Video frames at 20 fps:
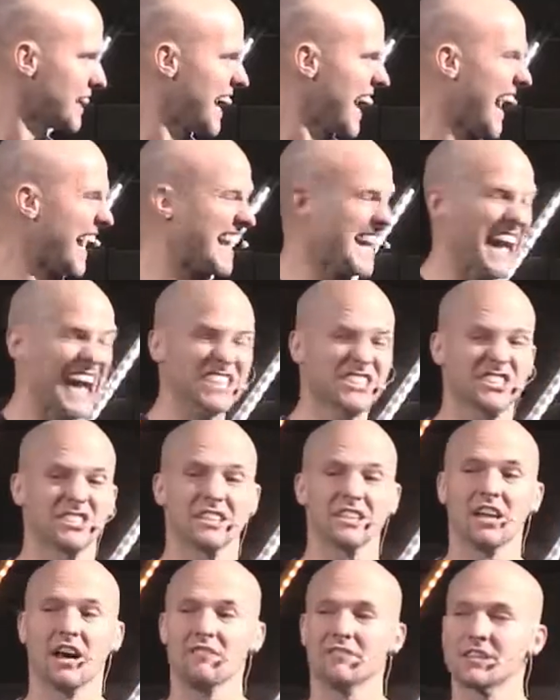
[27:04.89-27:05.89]
And can I just
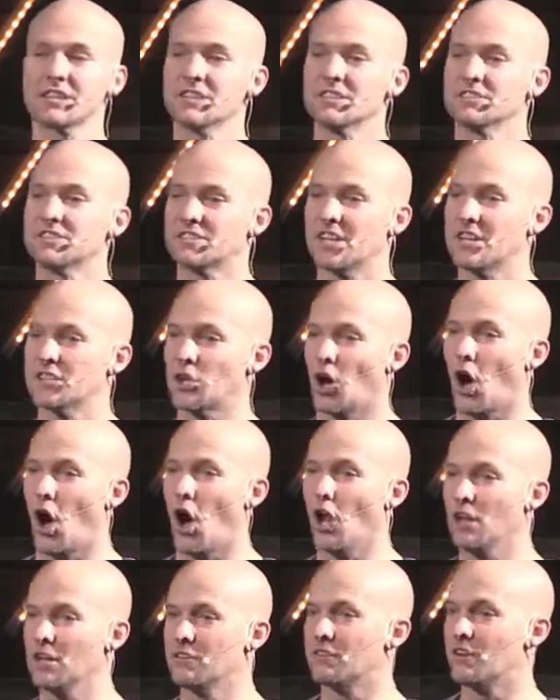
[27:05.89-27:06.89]
lovingly say to
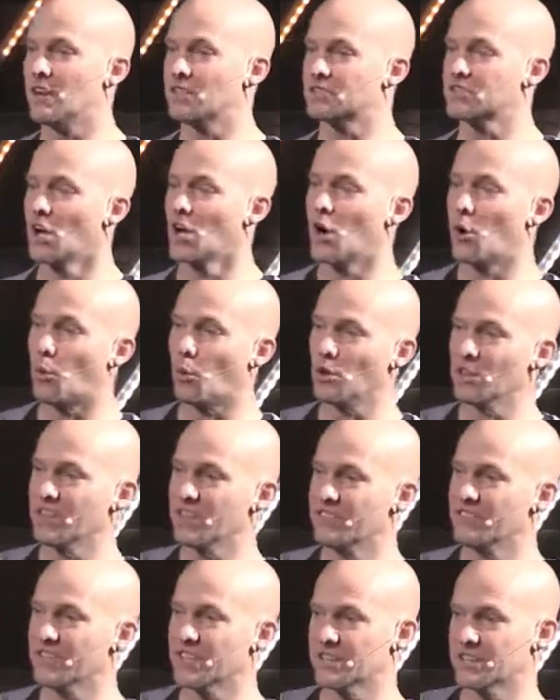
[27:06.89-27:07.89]
all of us who are
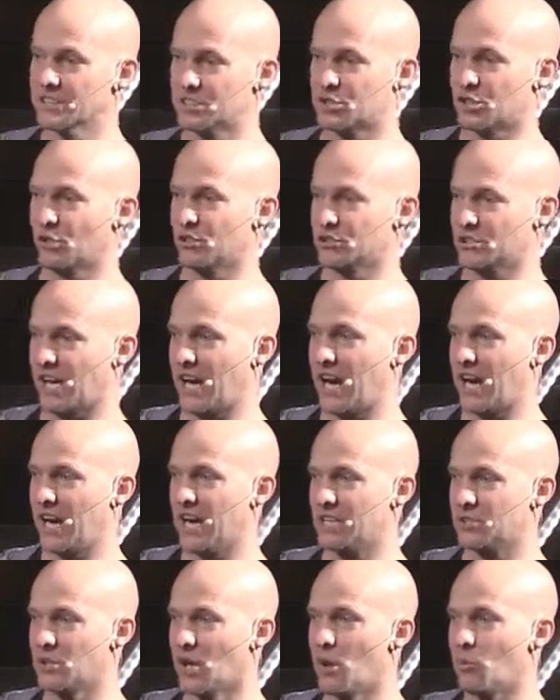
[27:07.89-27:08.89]
living in the church
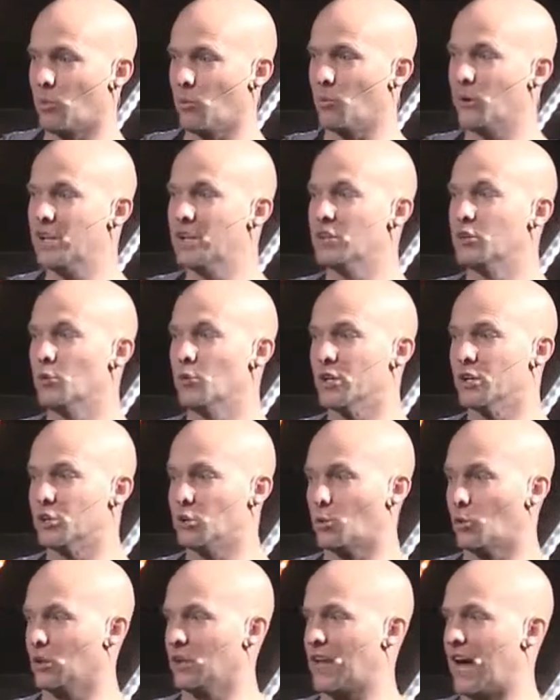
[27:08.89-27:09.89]
age when we need to
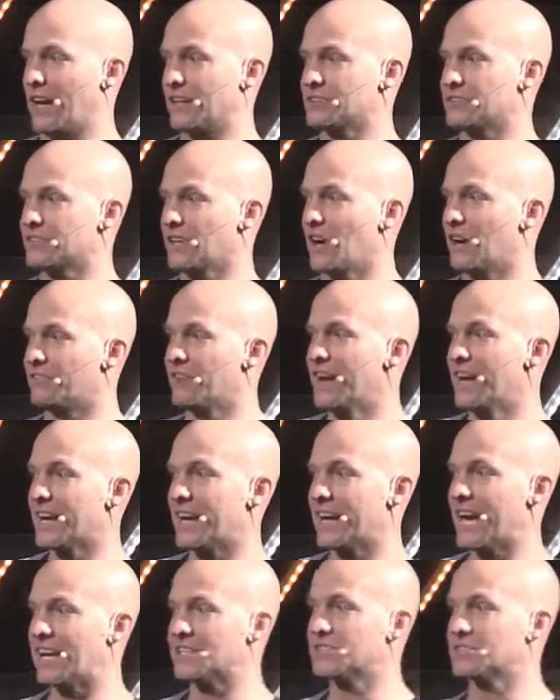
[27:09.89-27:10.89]
endure a lot of stuff,
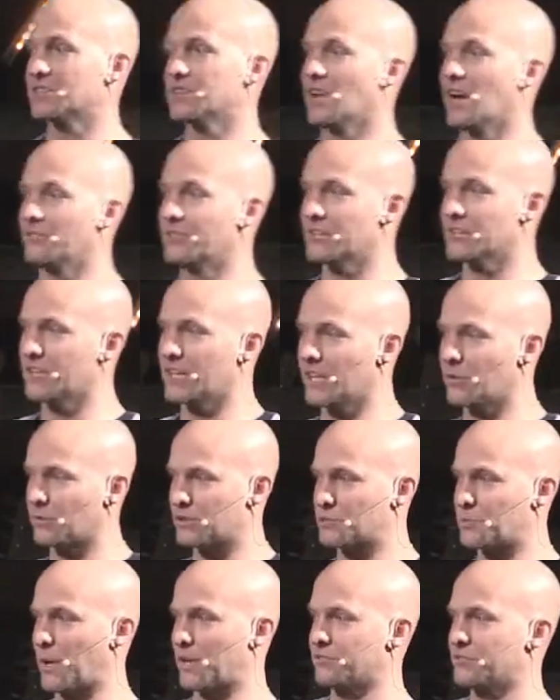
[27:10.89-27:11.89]
can I just lovingly and
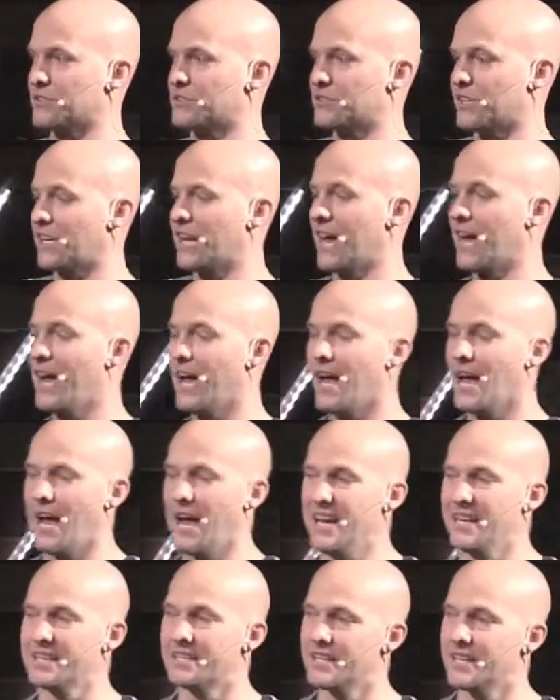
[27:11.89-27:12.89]
respectfully say,
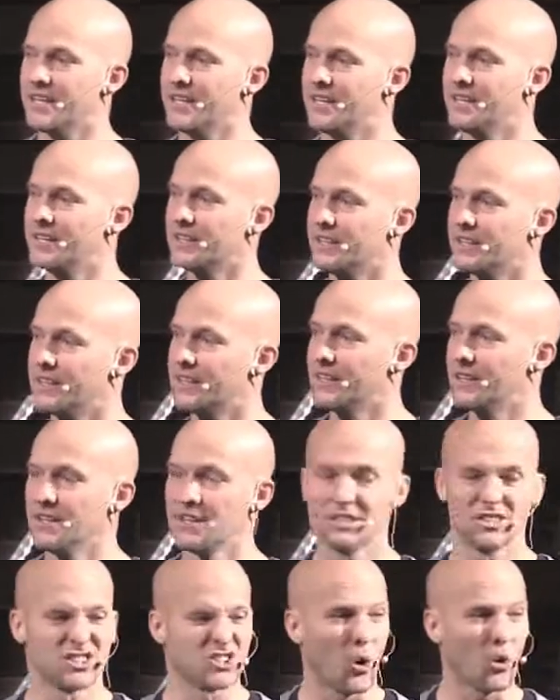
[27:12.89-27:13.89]
hey, kid,
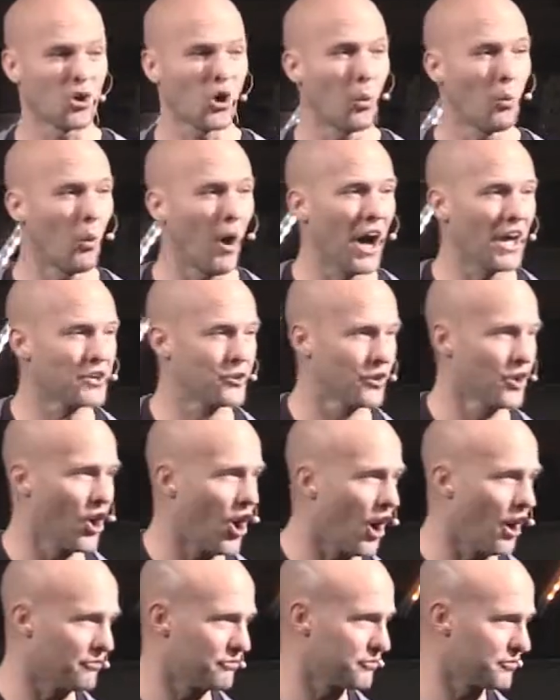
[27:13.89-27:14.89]
don't go wandering
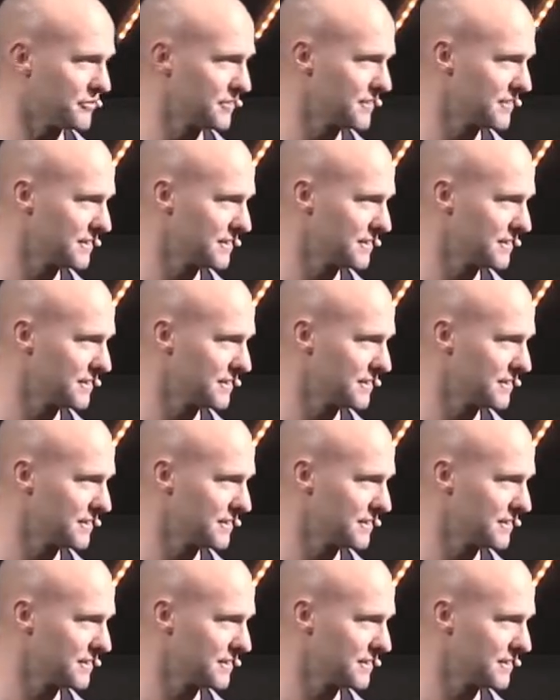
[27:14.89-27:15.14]
off.